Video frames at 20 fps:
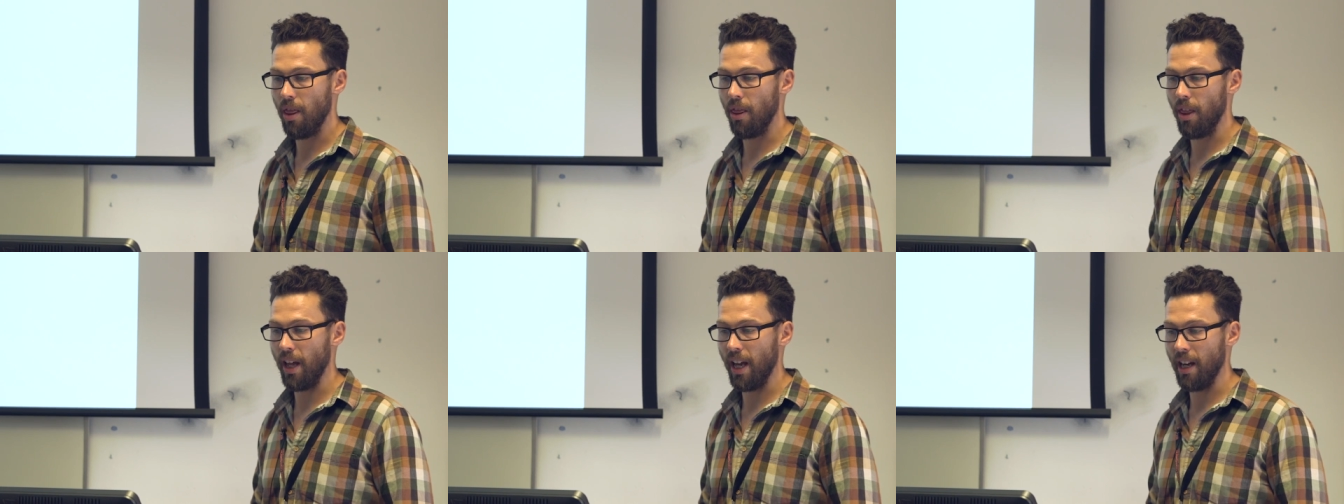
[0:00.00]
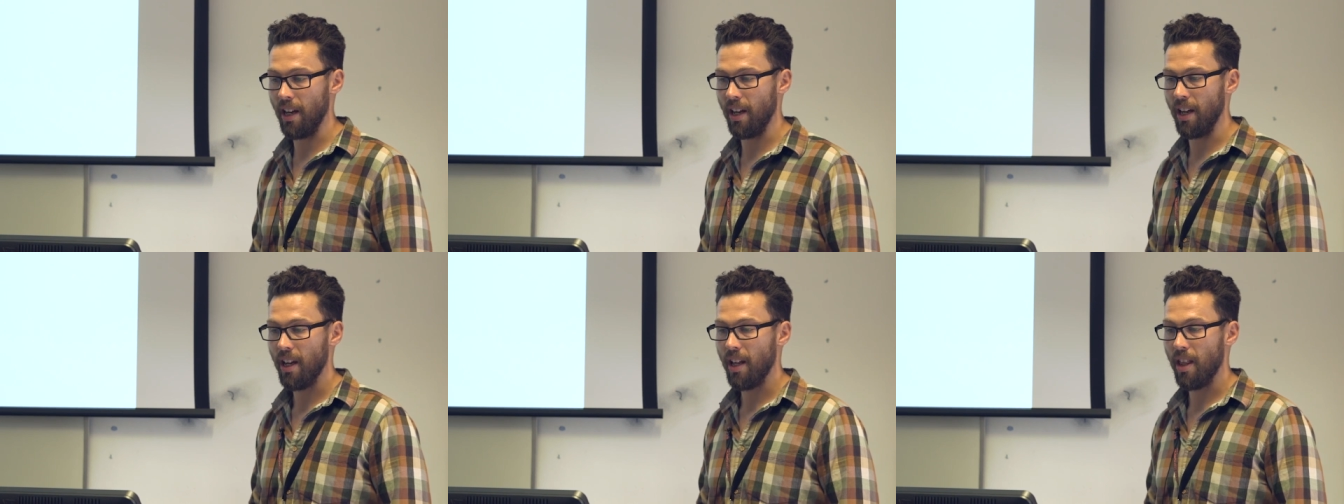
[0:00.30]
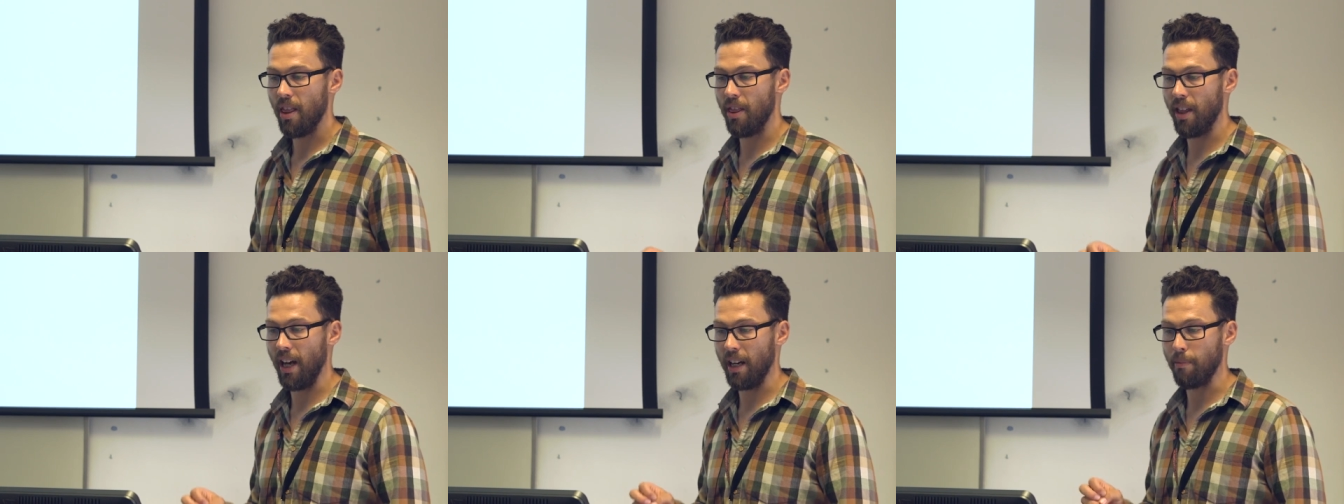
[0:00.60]
then
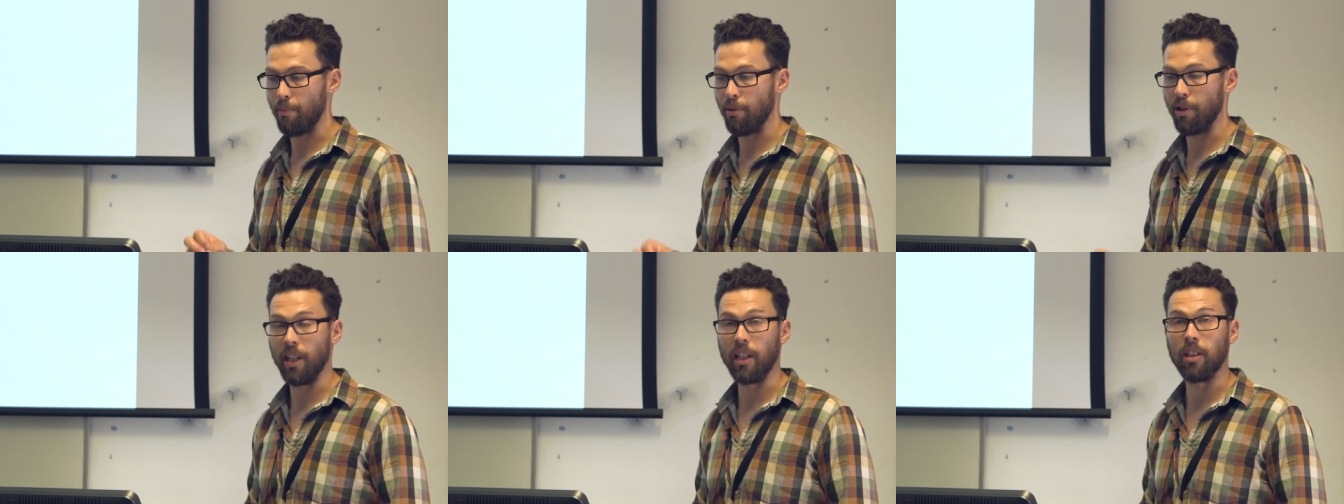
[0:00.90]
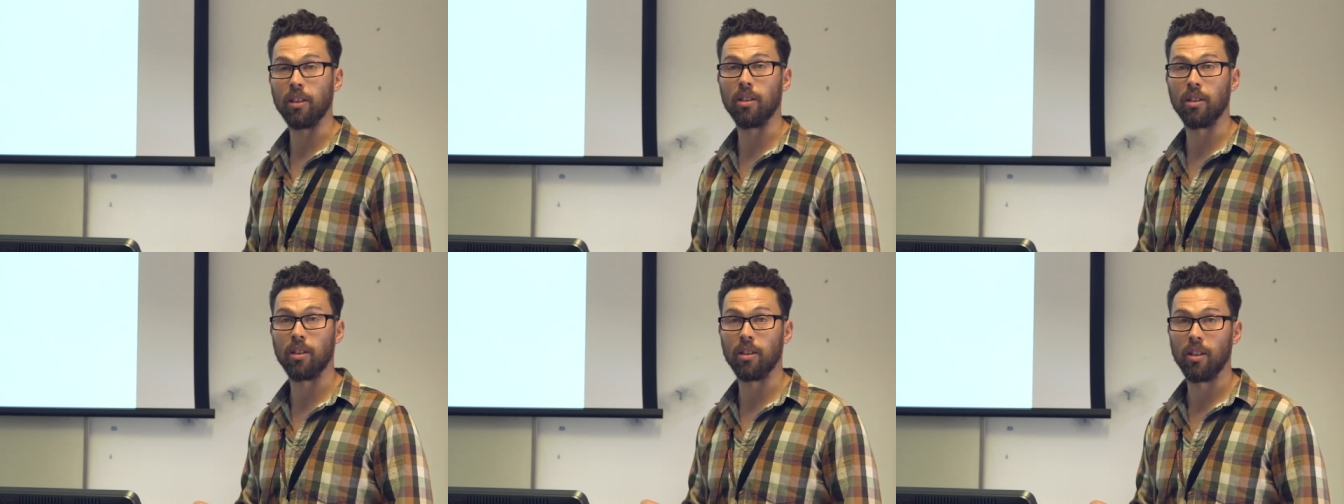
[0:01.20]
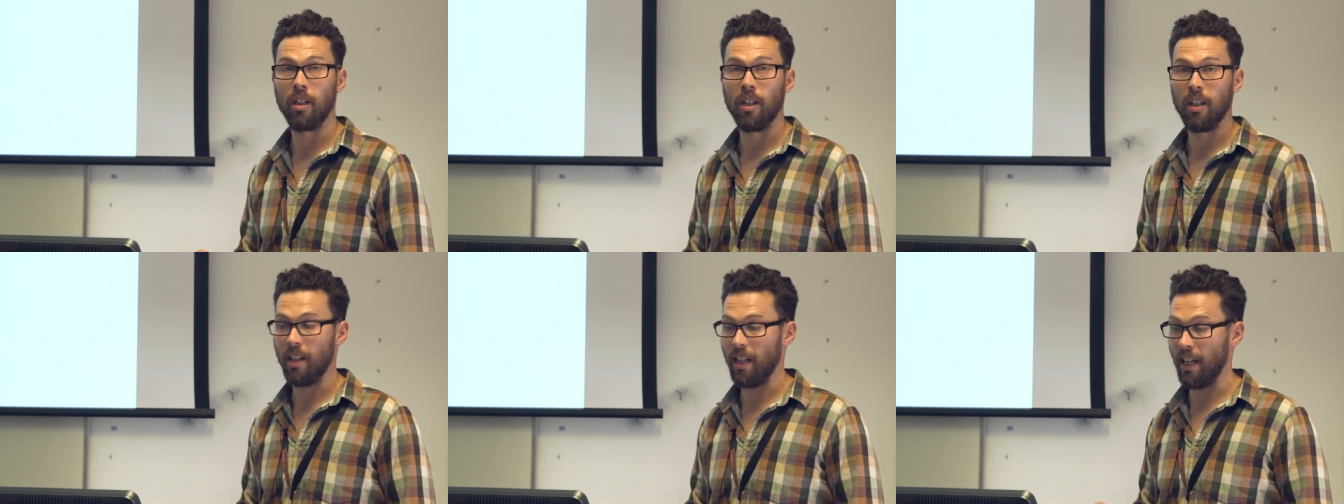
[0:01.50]
that
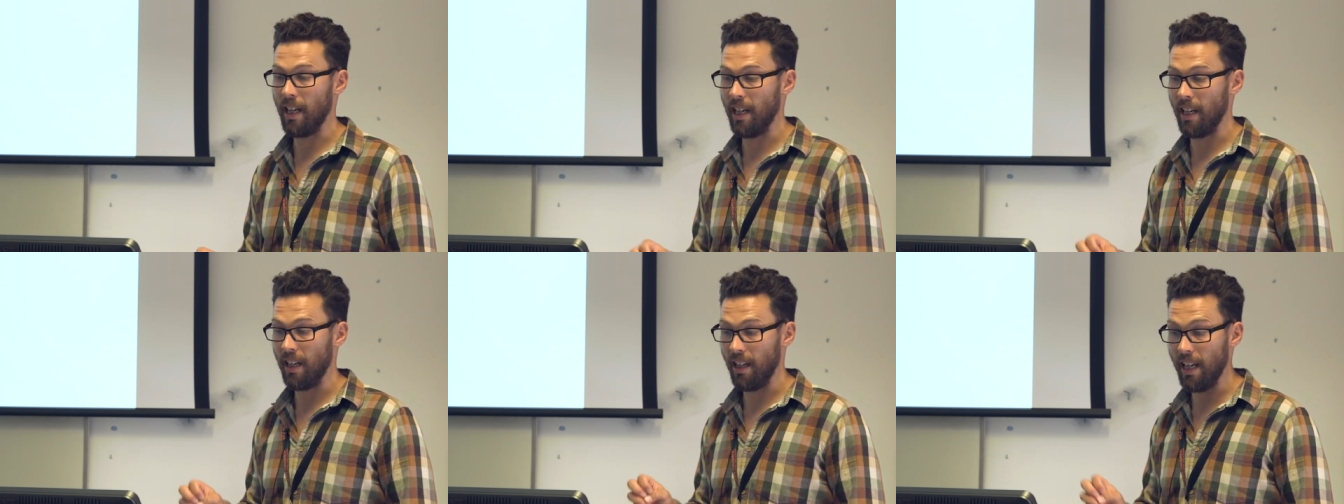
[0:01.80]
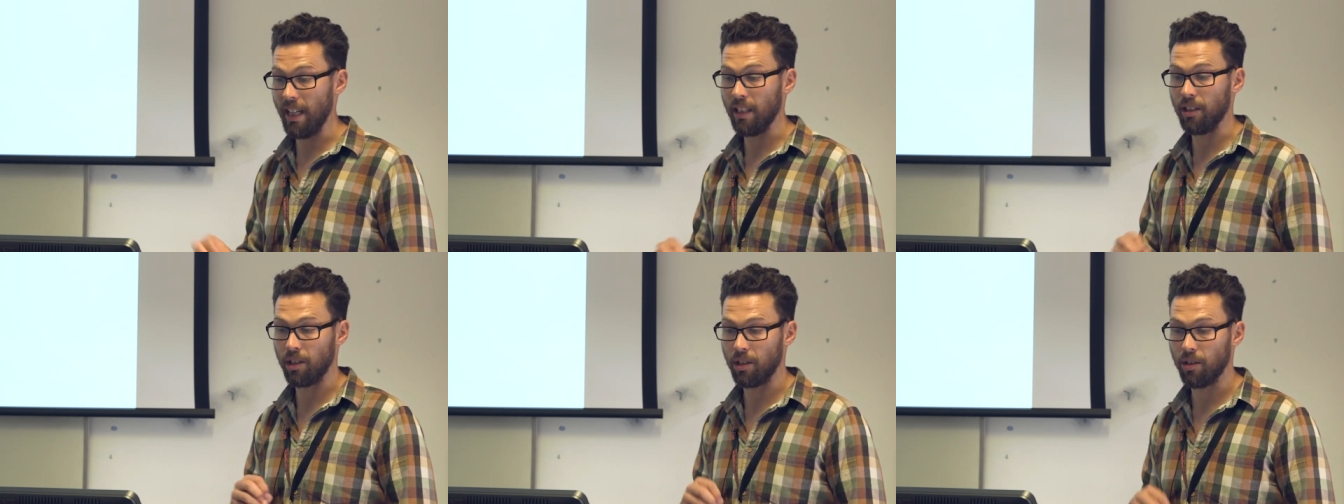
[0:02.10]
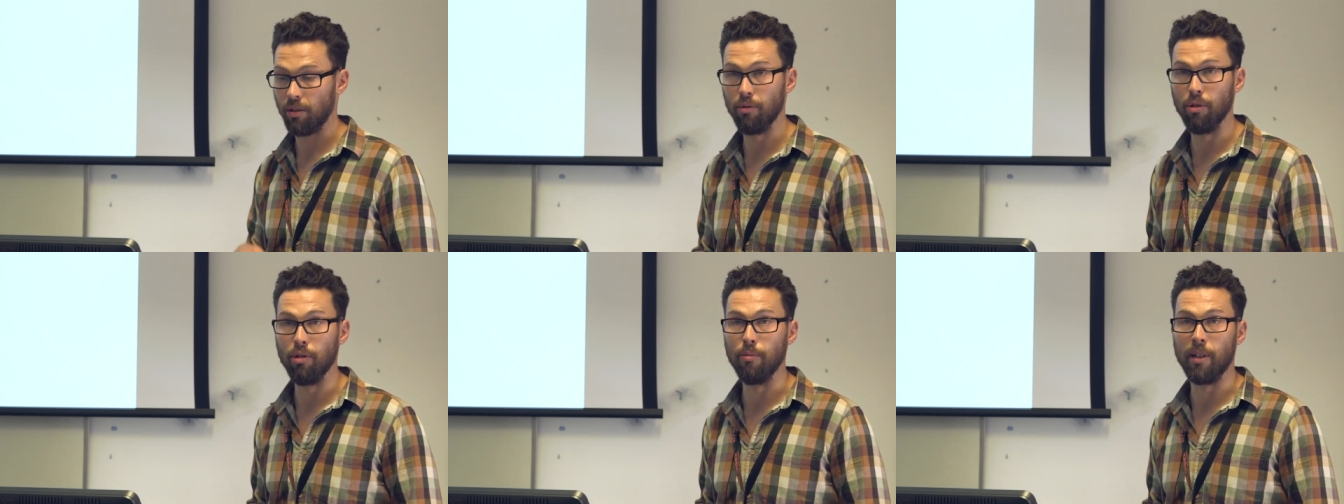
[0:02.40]
predicts
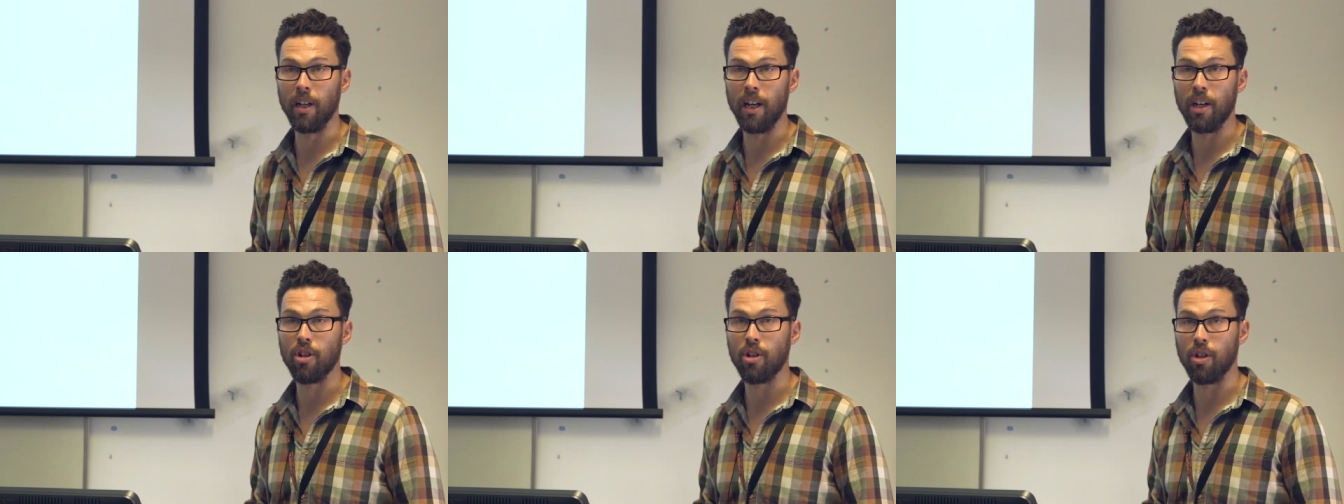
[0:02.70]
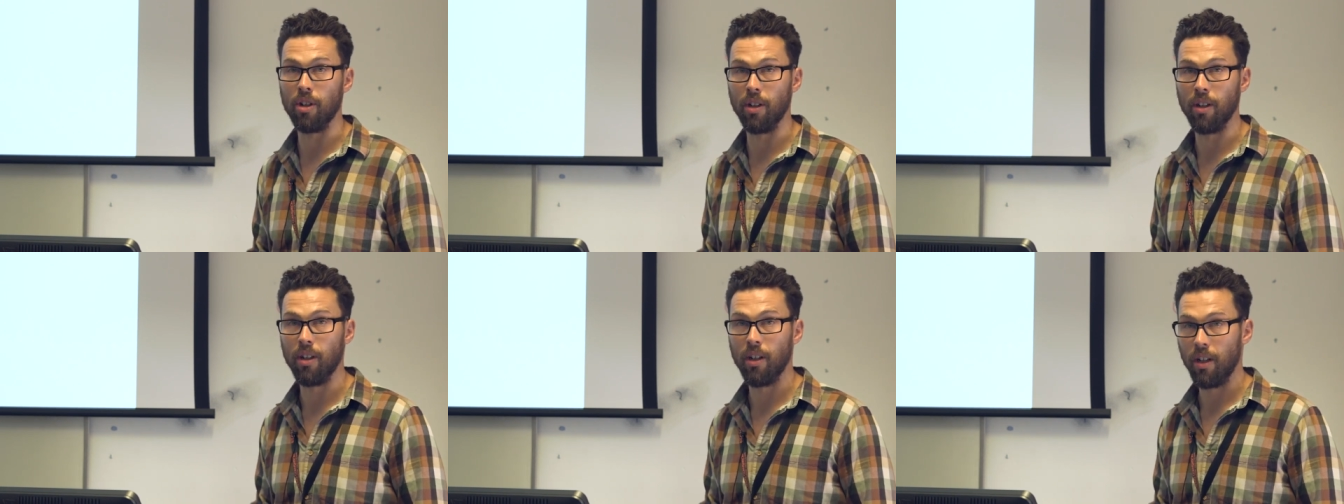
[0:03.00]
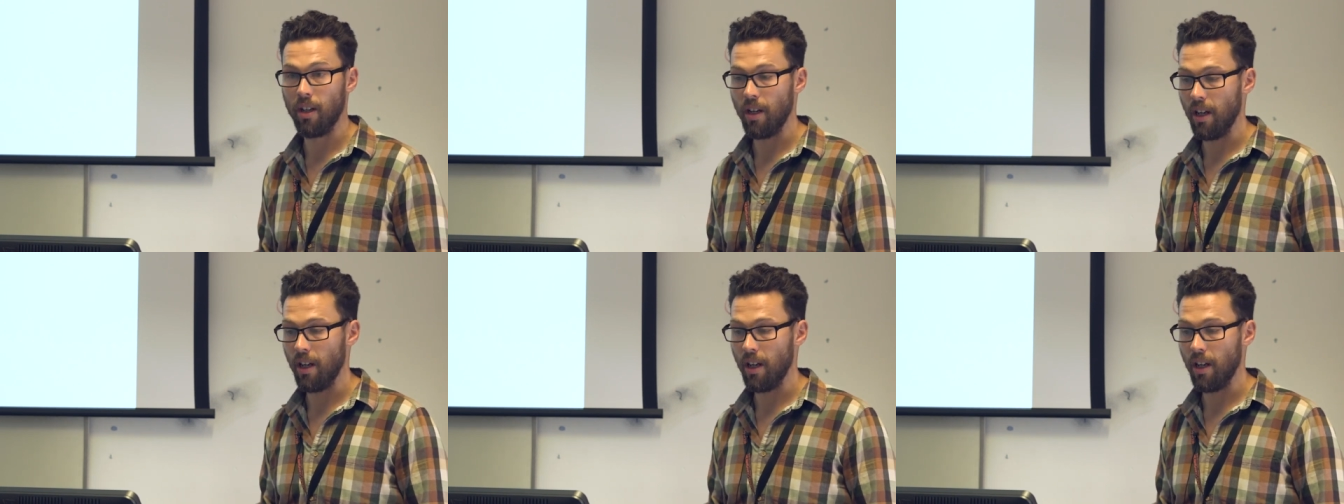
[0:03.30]
less rumination